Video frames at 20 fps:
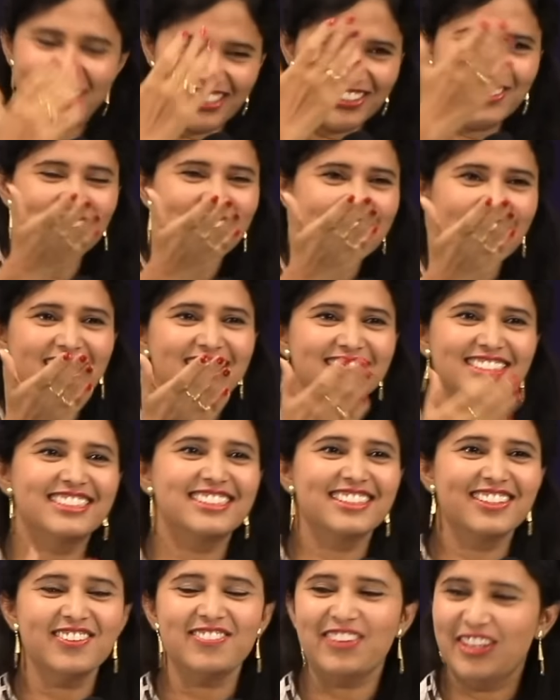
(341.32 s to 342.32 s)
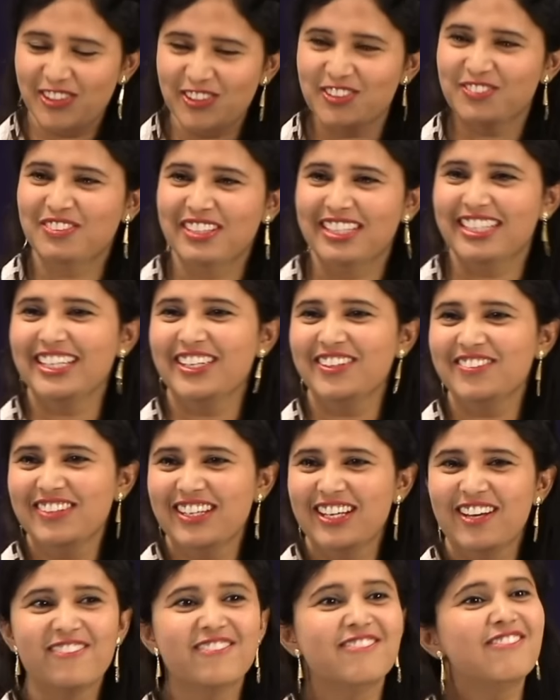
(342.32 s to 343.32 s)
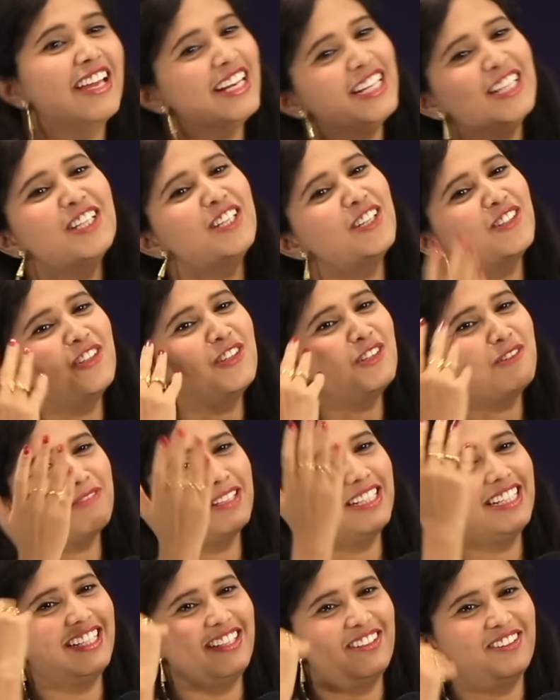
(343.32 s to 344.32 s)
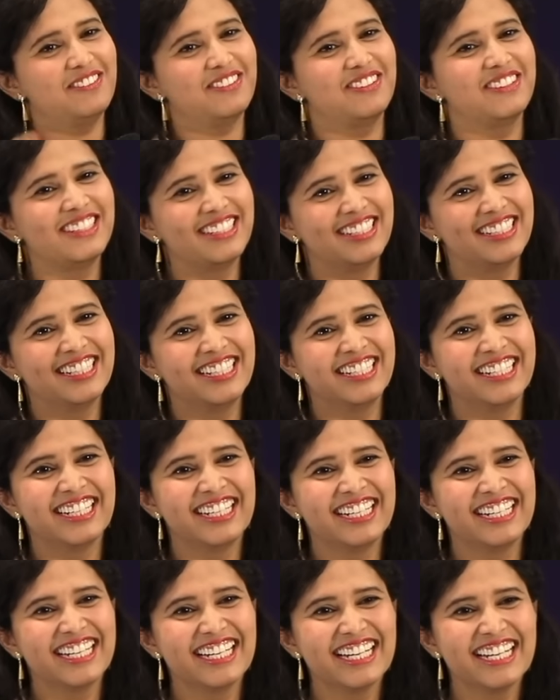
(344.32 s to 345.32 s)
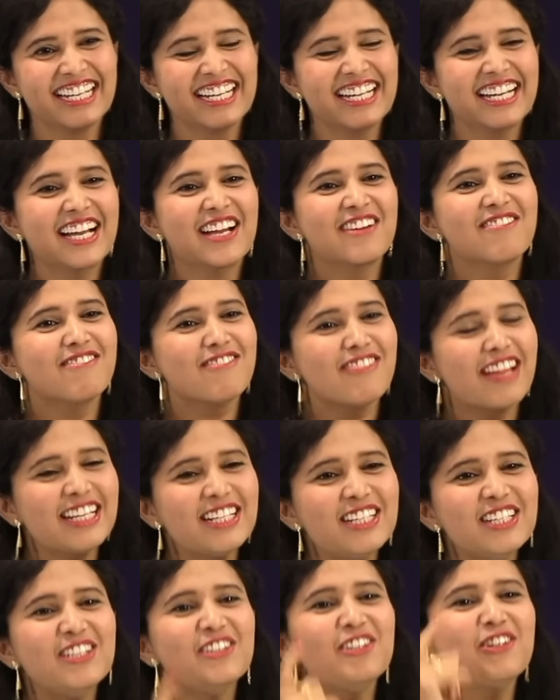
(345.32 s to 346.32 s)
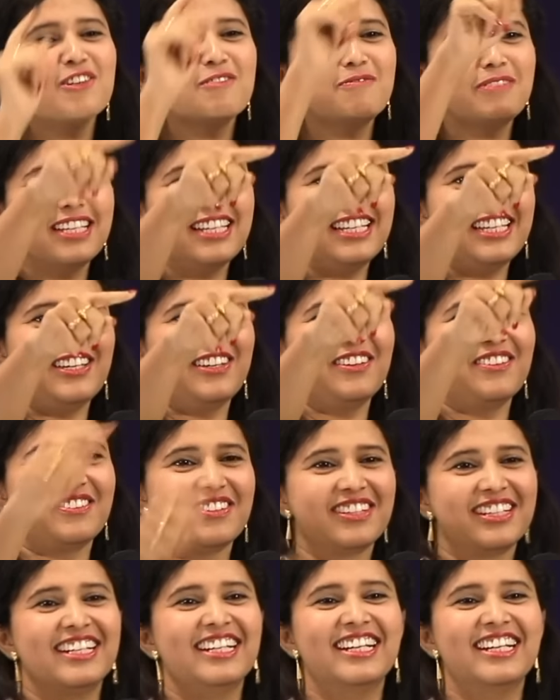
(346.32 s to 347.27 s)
Good answer, when you believe. When do you believe? When do you believe?